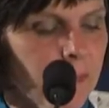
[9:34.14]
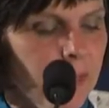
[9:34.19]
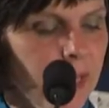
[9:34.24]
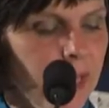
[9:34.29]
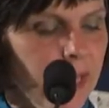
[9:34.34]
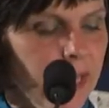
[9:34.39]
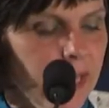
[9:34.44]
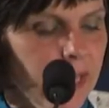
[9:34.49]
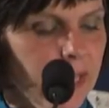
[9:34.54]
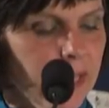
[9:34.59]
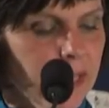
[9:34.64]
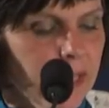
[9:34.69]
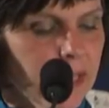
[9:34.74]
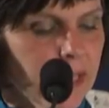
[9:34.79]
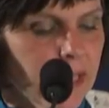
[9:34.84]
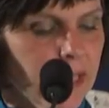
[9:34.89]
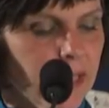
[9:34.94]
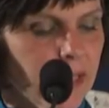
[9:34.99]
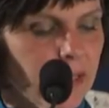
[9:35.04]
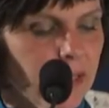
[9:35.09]

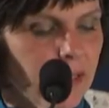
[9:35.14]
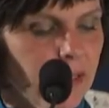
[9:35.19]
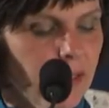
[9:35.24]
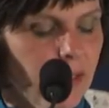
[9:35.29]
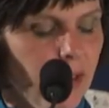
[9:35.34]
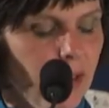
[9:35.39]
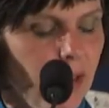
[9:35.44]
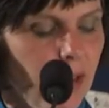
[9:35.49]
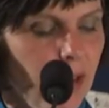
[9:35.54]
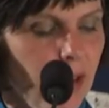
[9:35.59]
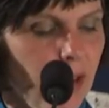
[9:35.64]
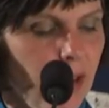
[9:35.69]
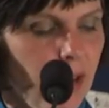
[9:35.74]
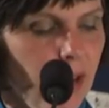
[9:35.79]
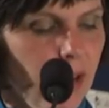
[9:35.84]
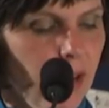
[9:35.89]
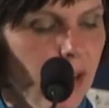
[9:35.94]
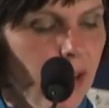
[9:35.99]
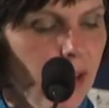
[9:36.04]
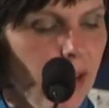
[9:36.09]
and
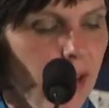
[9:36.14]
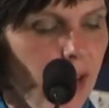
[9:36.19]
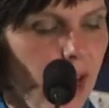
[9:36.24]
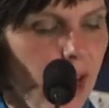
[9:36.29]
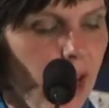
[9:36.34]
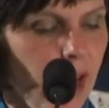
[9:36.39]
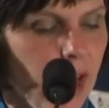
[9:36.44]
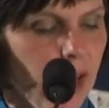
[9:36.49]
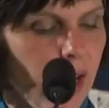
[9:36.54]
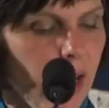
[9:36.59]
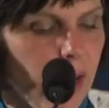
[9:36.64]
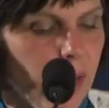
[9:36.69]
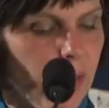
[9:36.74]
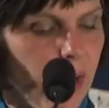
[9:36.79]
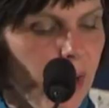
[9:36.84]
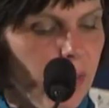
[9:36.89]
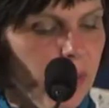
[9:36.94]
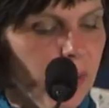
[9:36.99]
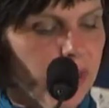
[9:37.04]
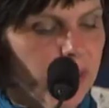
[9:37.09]

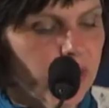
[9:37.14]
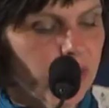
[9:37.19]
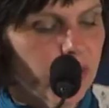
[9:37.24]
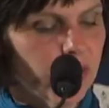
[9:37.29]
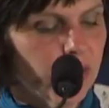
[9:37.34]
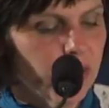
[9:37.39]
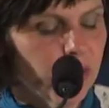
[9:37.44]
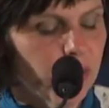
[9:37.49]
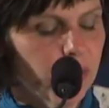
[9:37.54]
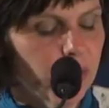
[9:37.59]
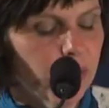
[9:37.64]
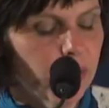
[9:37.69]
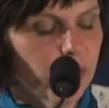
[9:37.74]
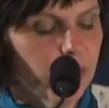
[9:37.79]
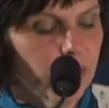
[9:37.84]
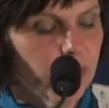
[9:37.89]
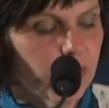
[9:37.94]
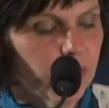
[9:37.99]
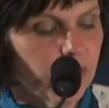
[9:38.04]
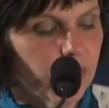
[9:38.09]
I went to
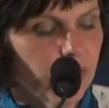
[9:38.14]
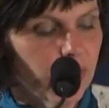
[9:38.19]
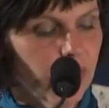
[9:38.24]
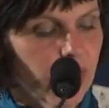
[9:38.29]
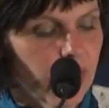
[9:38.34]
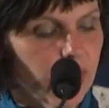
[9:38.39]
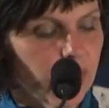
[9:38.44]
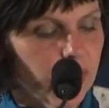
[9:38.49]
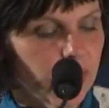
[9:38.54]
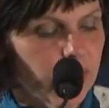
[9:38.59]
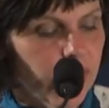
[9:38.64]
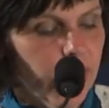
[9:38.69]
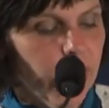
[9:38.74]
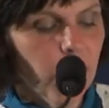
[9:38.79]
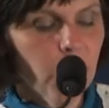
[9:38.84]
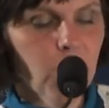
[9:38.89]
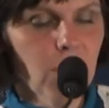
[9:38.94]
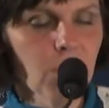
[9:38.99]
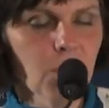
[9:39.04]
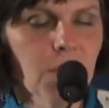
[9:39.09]
the
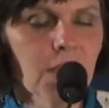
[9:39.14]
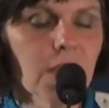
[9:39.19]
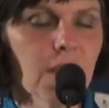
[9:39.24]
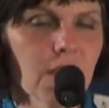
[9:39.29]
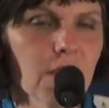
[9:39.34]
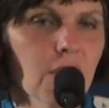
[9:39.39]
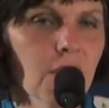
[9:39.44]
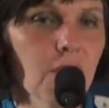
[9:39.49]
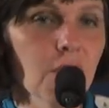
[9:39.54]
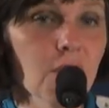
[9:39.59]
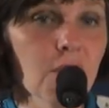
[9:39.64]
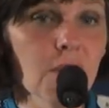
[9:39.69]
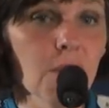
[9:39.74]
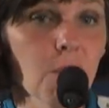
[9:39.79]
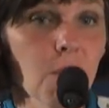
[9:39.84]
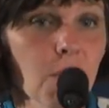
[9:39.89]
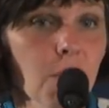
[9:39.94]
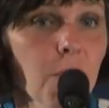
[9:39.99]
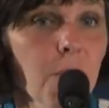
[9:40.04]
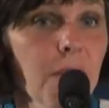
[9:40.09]
day when we got the news
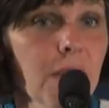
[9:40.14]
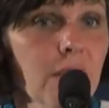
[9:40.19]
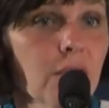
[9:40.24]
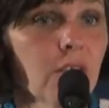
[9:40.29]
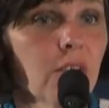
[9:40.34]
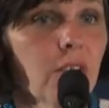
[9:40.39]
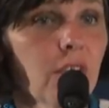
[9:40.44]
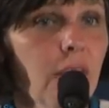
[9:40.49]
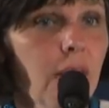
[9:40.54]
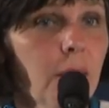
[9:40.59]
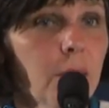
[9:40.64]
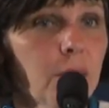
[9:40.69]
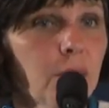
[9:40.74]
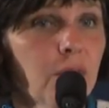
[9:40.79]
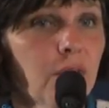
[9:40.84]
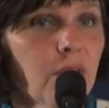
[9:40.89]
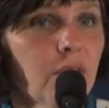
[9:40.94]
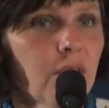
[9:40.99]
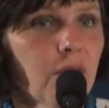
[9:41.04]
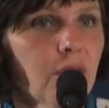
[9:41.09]
that one of the banks
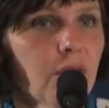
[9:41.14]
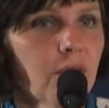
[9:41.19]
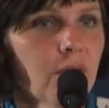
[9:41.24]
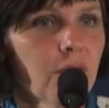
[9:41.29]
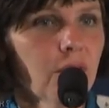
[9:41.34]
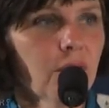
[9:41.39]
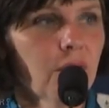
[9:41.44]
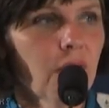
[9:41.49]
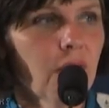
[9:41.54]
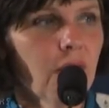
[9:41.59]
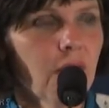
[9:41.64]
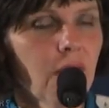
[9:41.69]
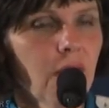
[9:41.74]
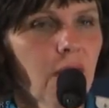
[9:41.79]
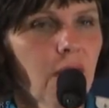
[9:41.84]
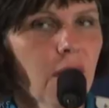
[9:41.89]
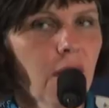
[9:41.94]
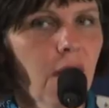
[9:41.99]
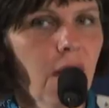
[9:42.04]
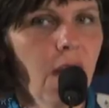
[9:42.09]
collapsed.
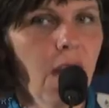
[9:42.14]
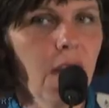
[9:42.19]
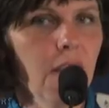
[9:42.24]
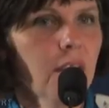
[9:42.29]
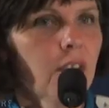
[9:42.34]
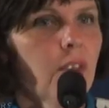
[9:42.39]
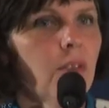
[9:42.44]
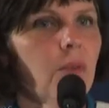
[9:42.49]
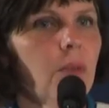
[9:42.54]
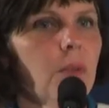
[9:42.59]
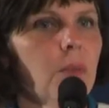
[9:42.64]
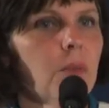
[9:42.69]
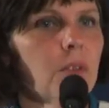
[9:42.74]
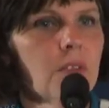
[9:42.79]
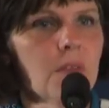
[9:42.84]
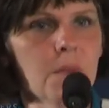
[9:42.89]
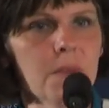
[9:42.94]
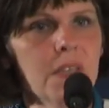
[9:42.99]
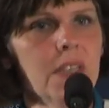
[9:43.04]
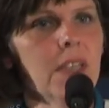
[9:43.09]
I knew it
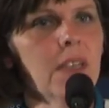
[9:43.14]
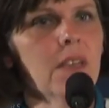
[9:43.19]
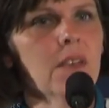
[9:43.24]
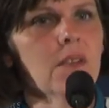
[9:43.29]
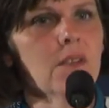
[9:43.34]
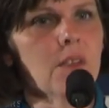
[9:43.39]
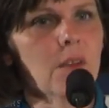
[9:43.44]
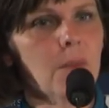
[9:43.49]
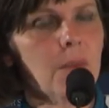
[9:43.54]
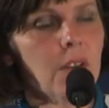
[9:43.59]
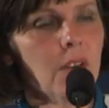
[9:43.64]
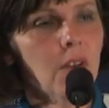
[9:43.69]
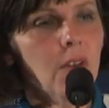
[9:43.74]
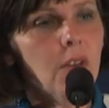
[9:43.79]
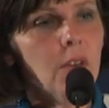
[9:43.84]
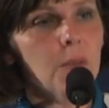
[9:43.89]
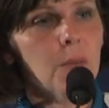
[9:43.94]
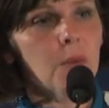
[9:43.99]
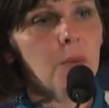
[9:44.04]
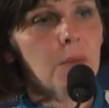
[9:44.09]
was the beginning of something
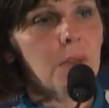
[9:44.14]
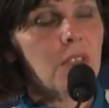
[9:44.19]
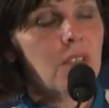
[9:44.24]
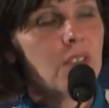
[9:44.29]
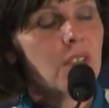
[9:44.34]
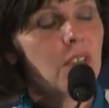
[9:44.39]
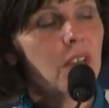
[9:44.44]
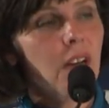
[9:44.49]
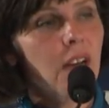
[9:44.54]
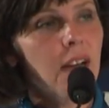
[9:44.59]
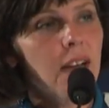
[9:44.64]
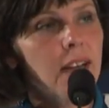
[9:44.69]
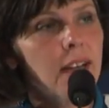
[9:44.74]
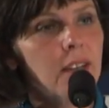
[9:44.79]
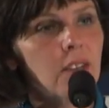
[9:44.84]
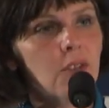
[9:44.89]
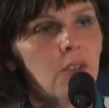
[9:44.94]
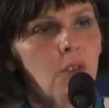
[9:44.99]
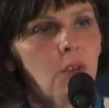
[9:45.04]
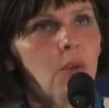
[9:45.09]
horrible, because I
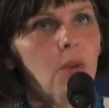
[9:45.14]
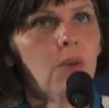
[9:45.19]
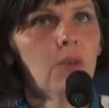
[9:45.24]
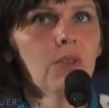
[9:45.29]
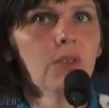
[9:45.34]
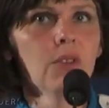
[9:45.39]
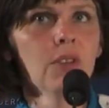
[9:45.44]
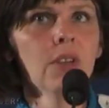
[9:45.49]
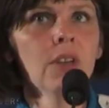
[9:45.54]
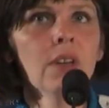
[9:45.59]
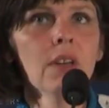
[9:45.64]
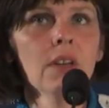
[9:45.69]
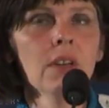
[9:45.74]
had told